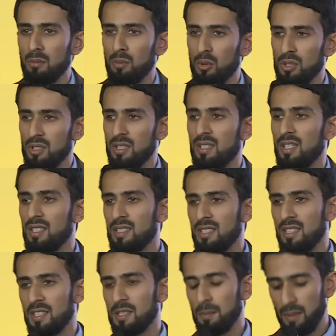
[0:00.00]
any more
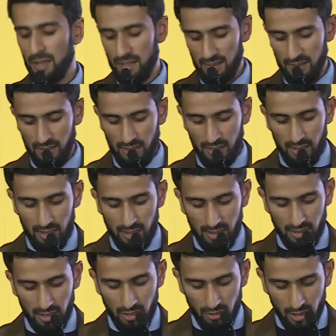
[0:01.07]
statistics, but
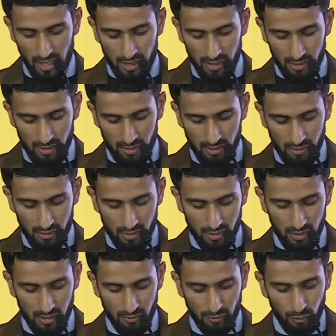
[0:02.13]
there are
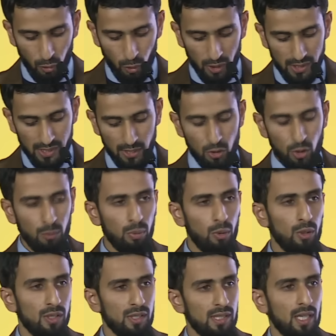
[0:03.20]
four essential
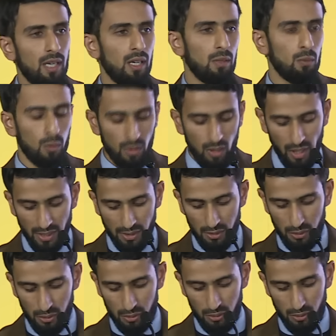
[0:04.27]
points that I would like
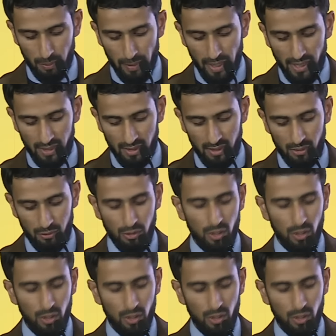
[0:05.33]
to make